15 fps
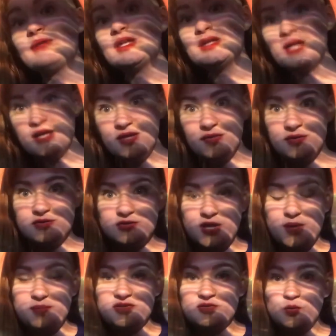Like the
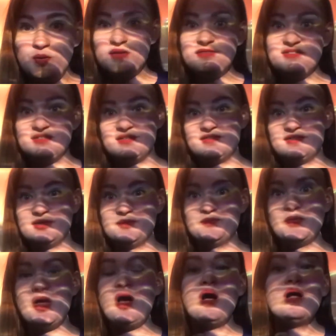TRAPPIST-1 system,
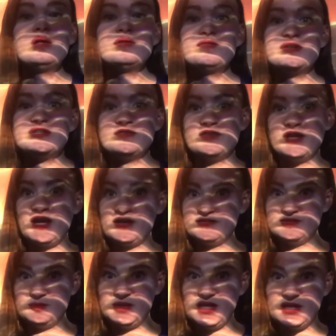all of the different
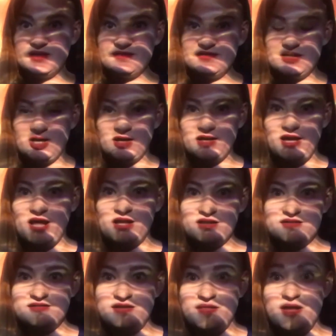exoplanets in our
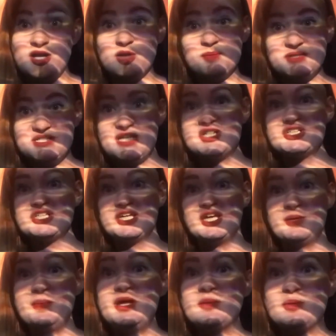galaxy that are potentially
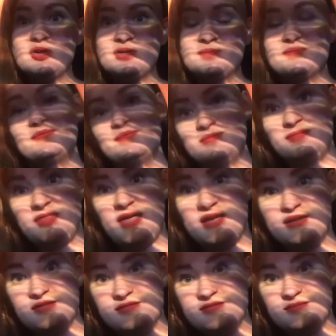habitable, that
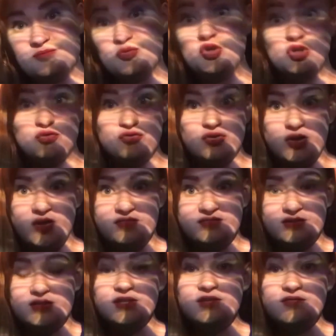is, good for us to
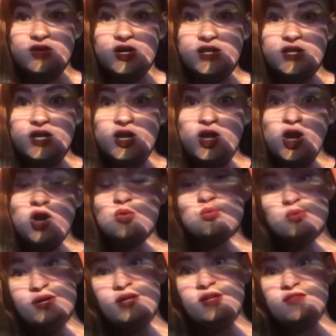live on, are
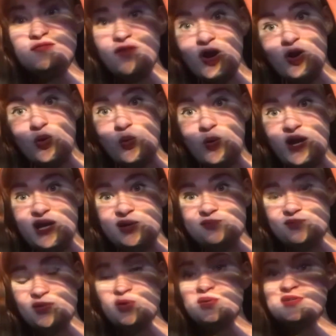really far away.
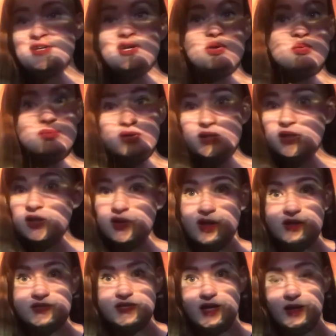It would take a really
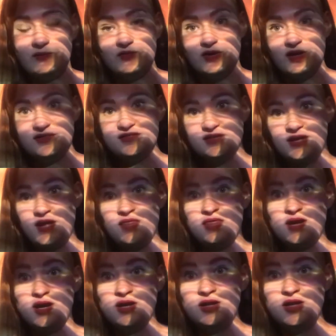long time for us to get
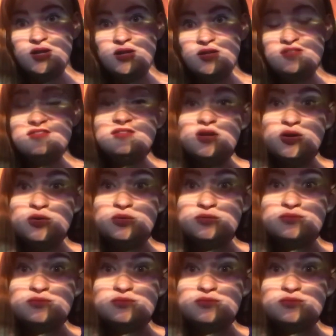there. So